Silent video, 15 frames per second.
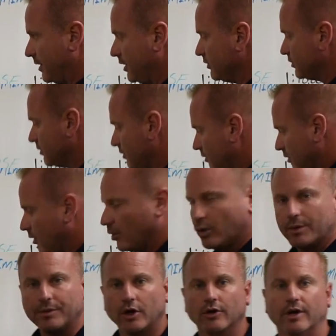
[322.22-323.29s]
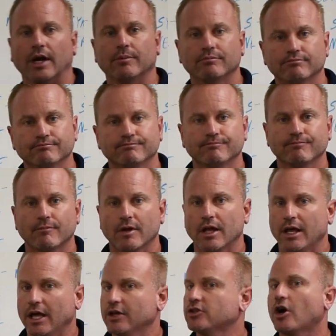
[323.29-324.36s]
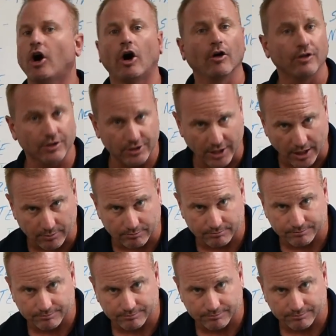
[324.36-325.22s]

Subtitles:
mLs, 1 milligram. It's all the same.